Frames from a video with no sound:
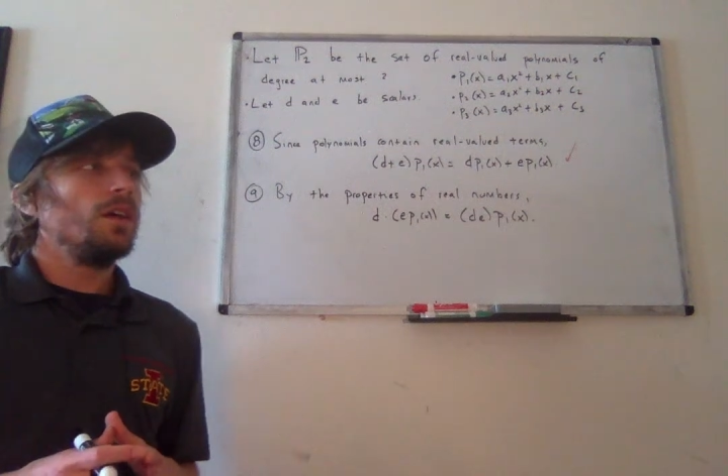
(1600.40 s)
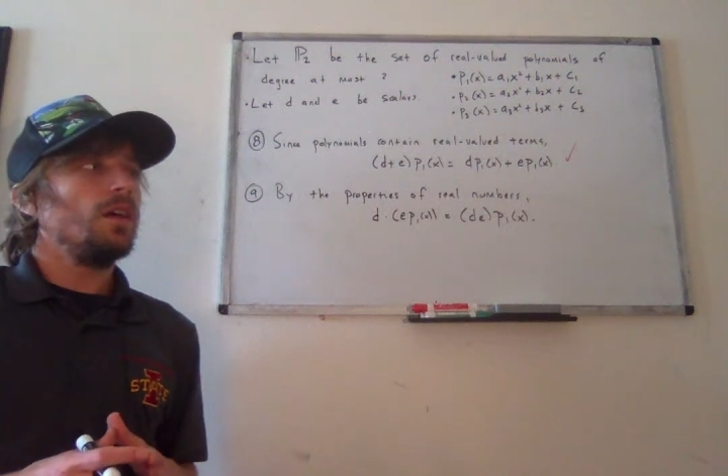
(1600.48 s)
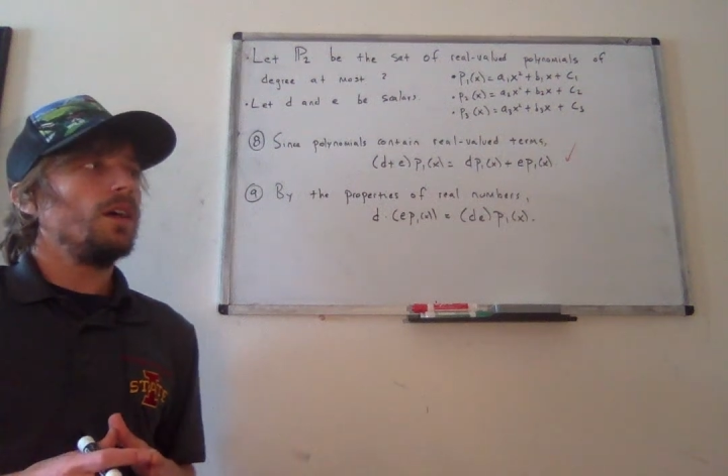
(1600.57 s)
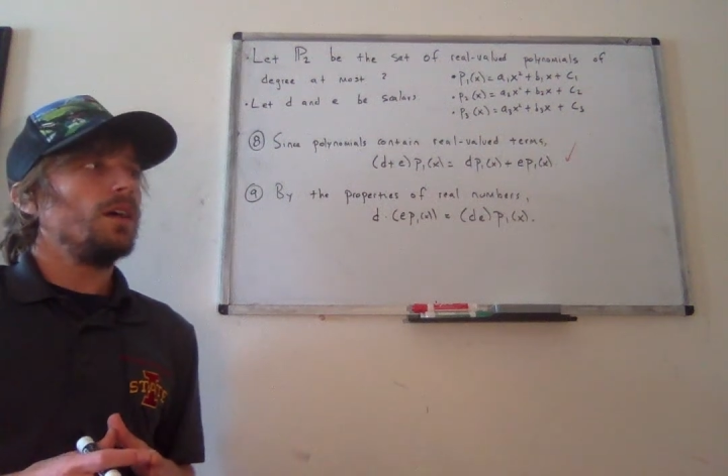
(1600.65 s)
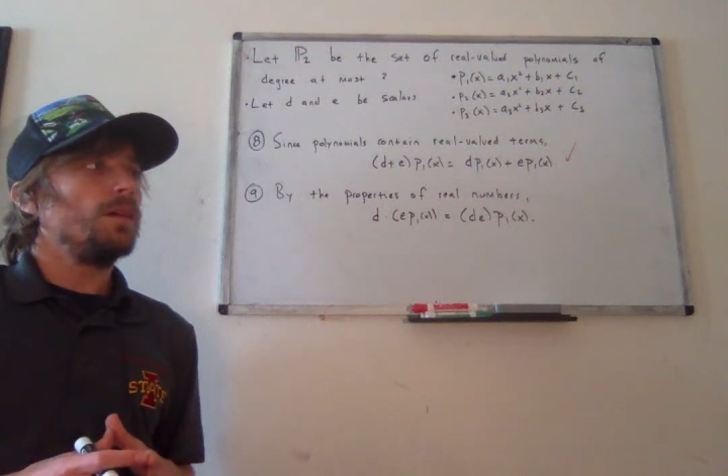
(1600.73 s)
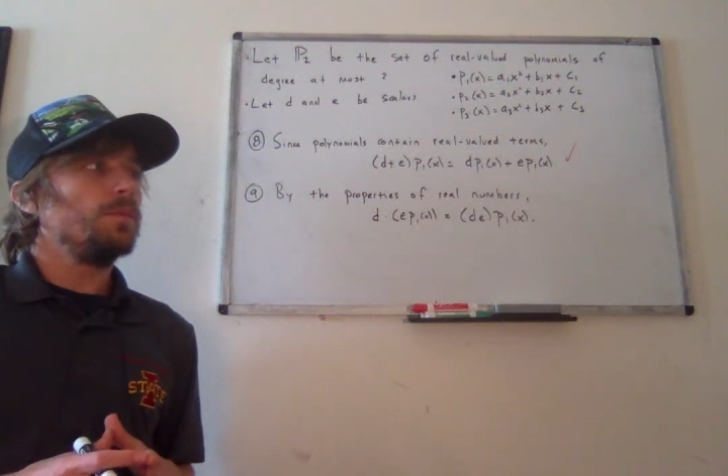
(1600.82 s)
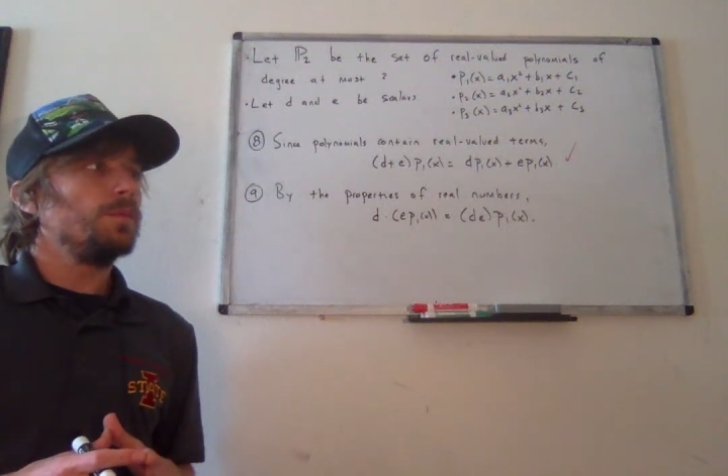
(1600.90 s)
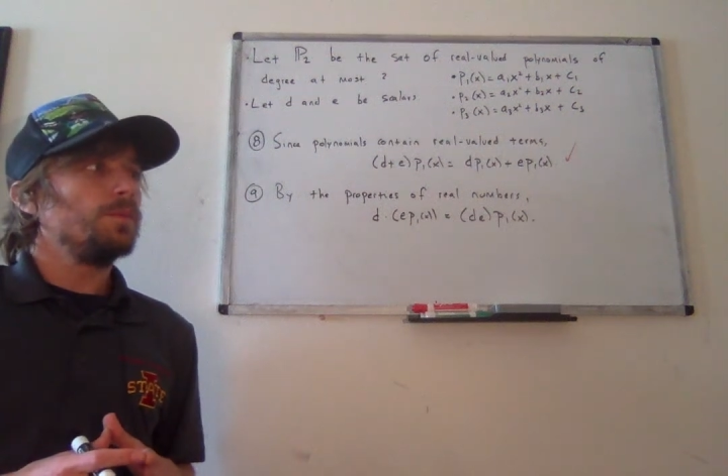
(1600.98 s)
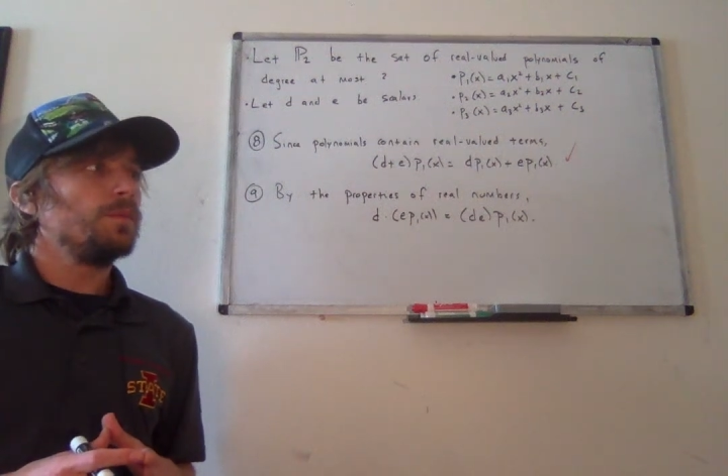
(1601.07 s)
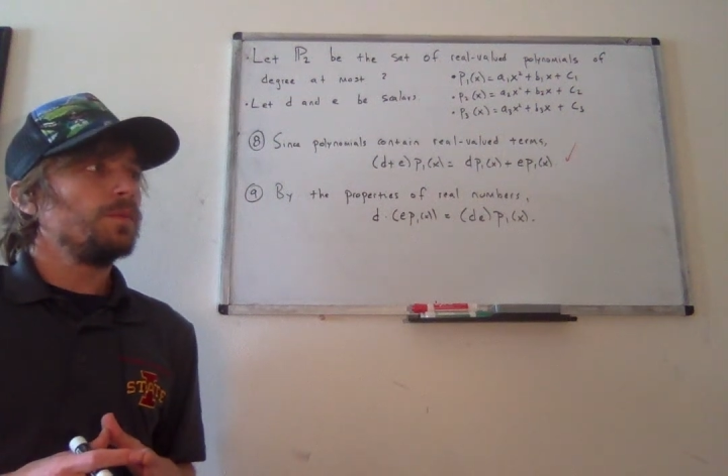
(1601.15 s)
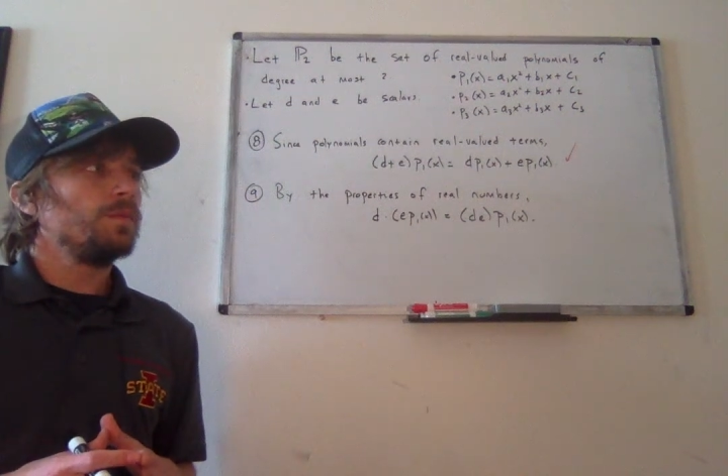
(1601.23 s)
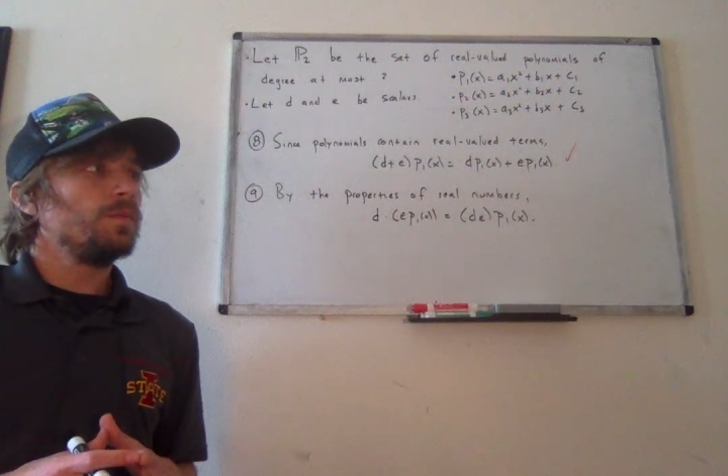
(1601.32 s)
Um,
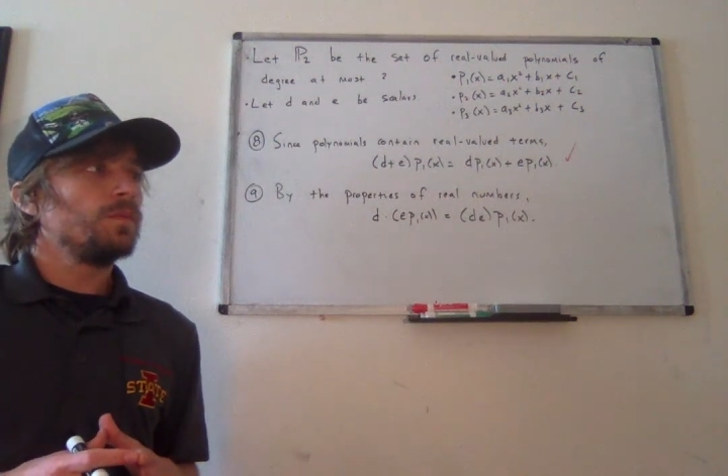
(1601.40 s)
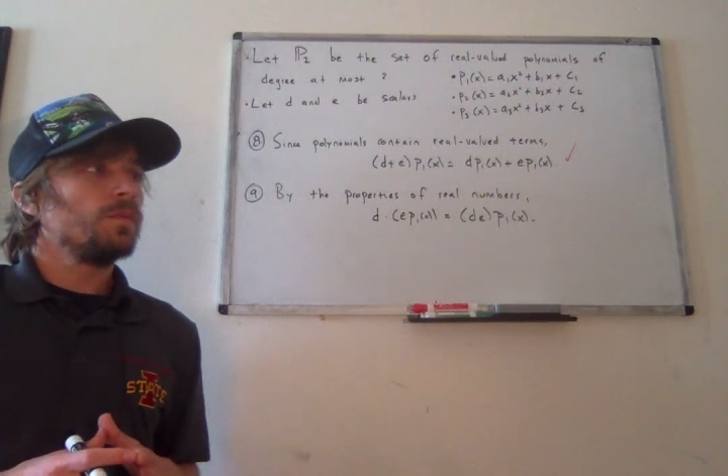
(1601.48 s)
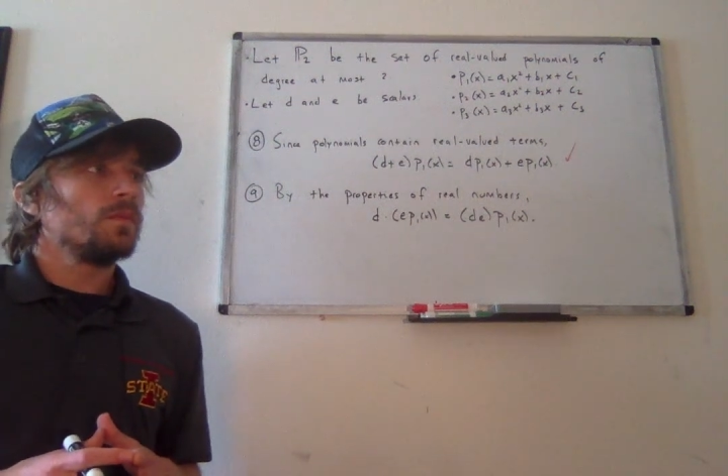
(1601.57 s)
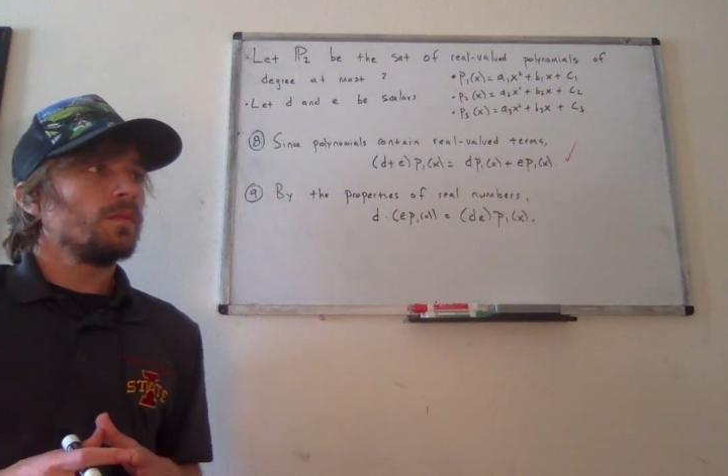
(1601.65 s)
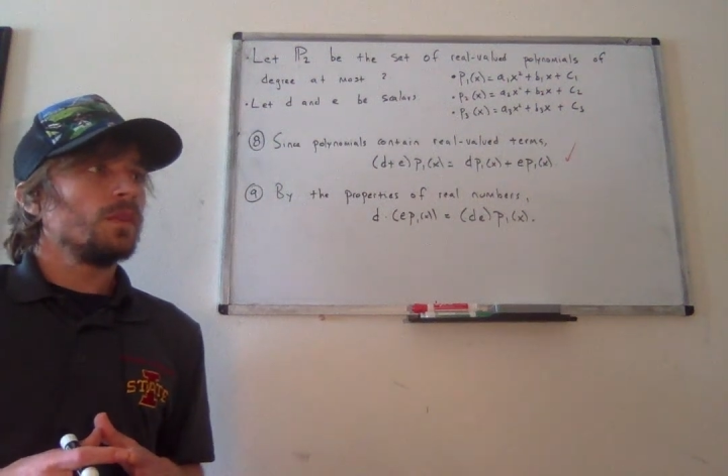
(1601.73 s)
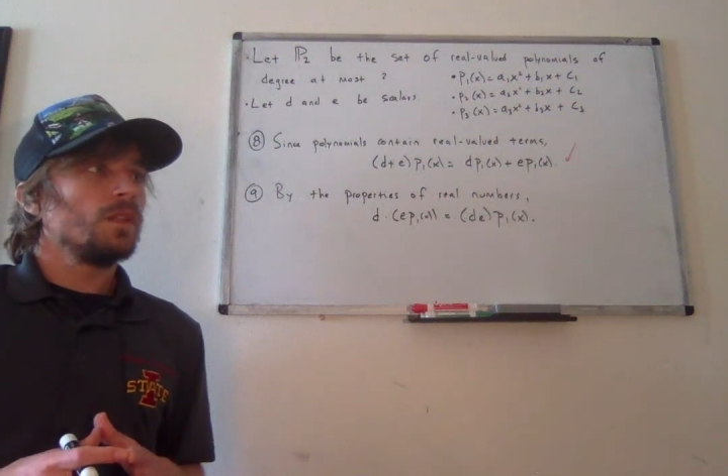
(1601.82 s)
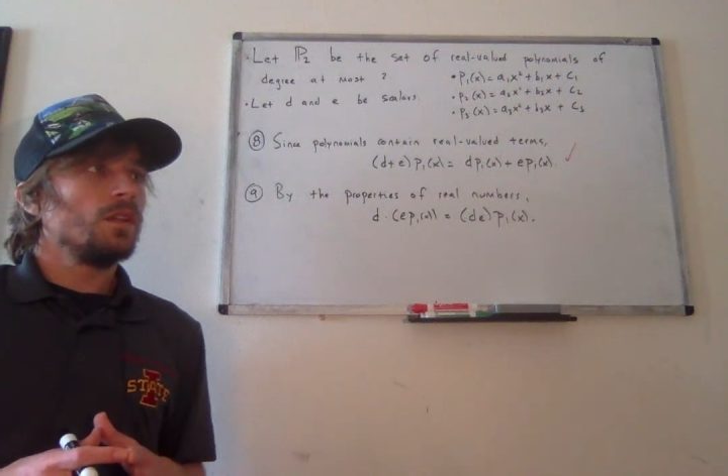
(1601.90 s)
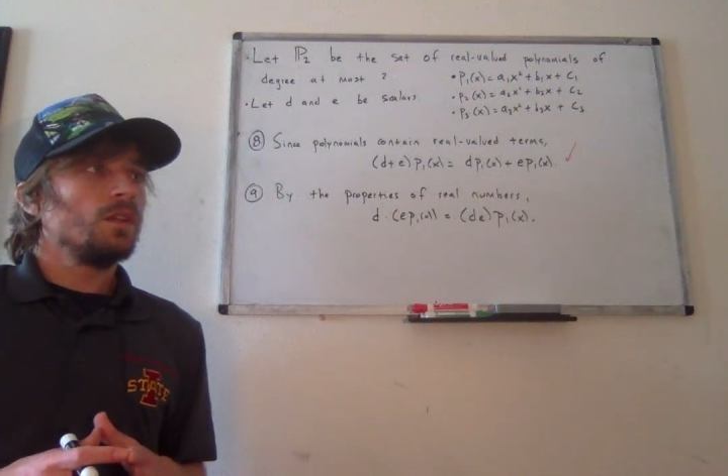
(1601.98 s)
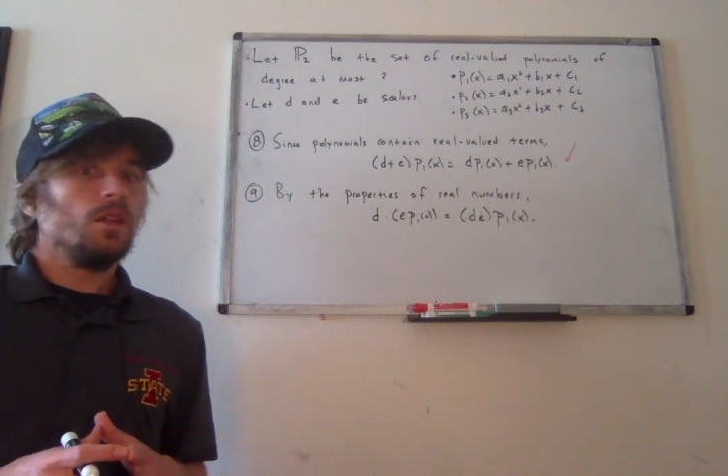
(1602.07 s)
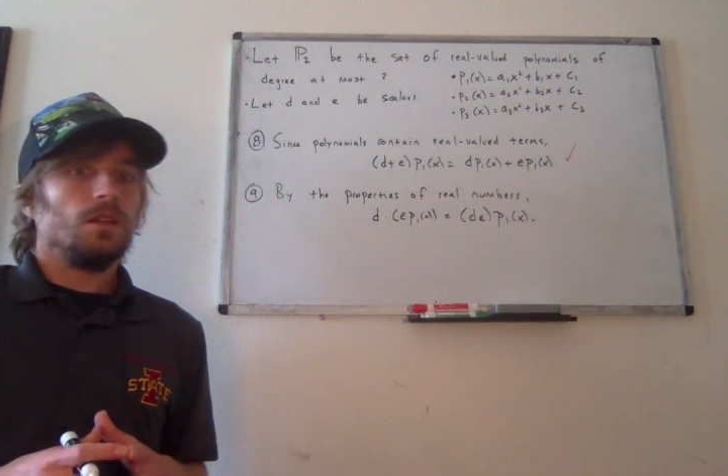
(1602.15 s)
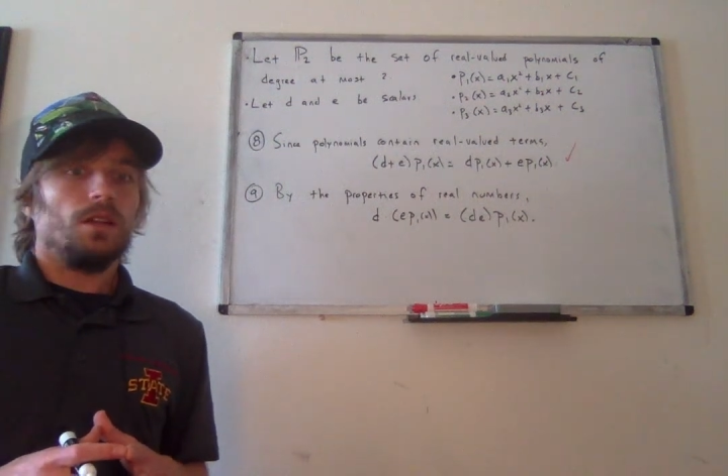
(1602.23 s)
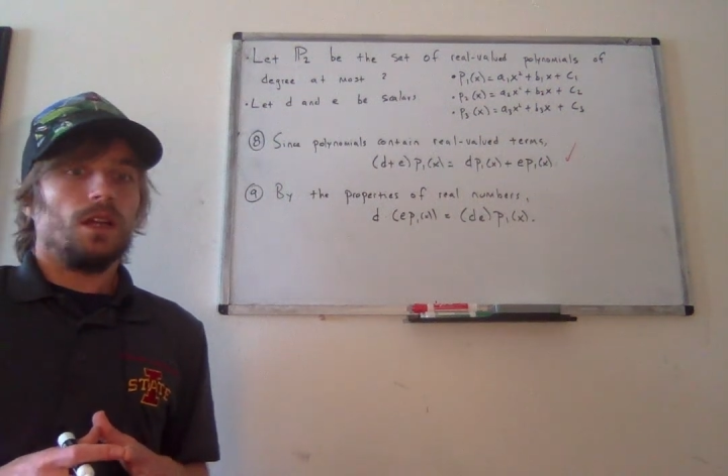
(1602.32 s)

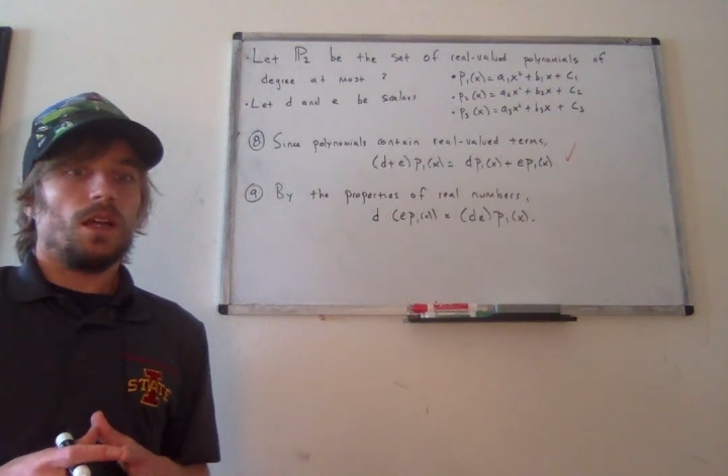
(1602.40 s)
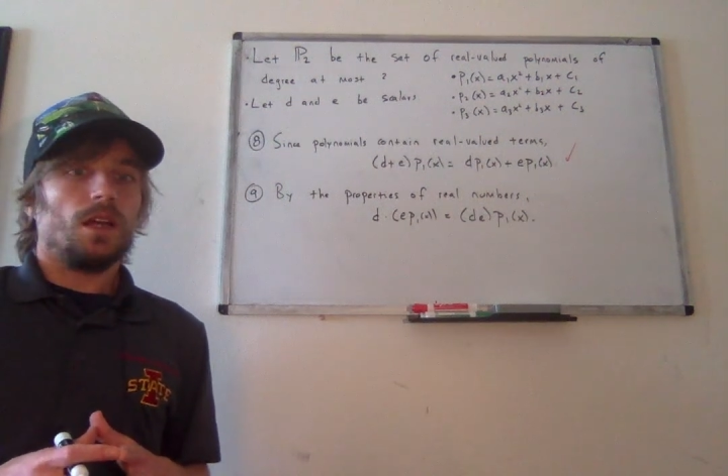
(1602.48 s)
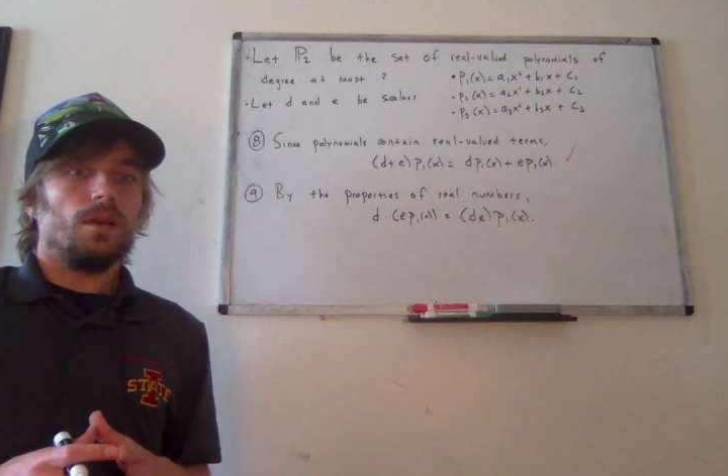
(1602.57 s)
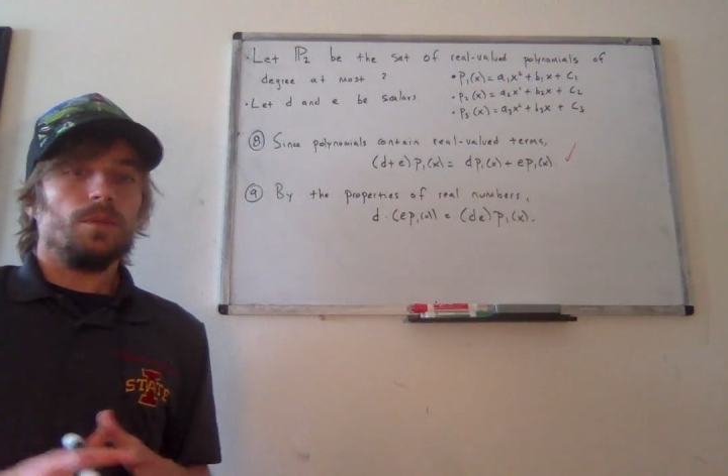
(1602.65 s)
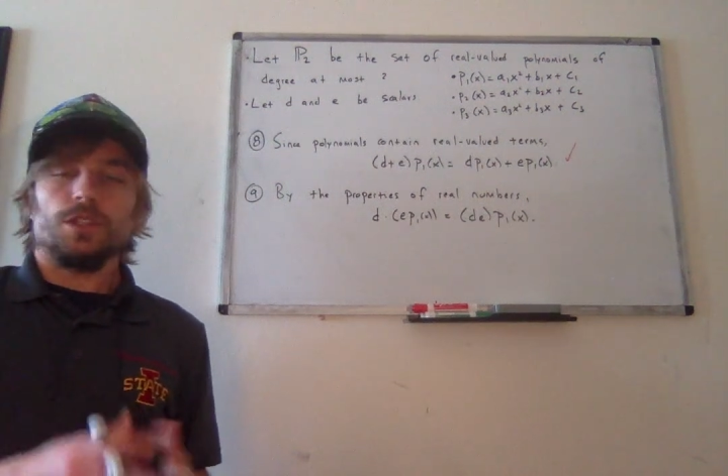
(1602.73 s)
uh,